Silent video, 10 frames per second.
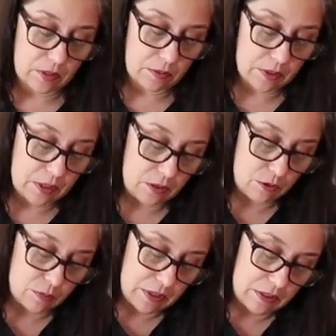I'm going to
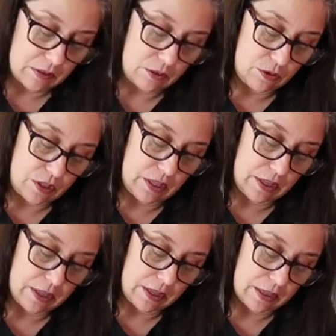use my glue
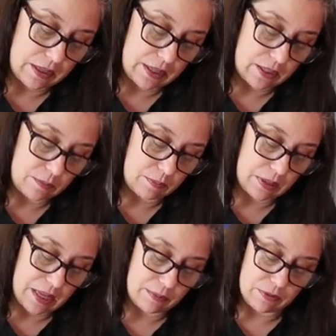stick and get a nice
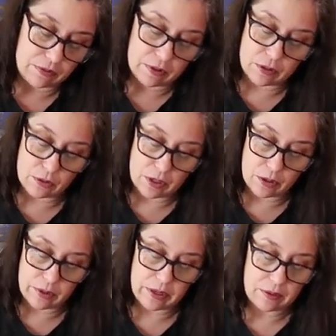blob of glue
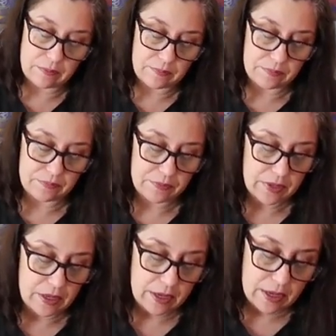going.
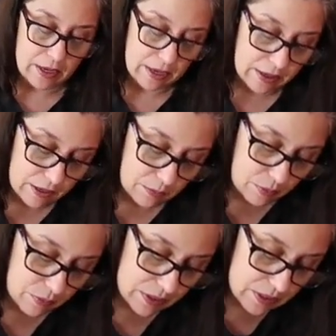I'm going to
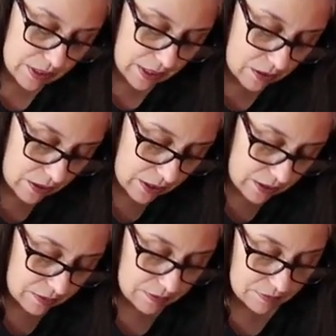press that
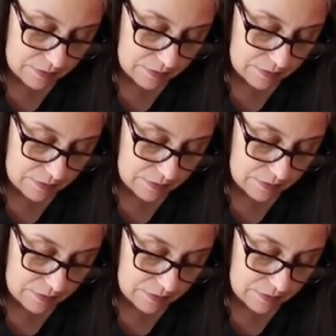on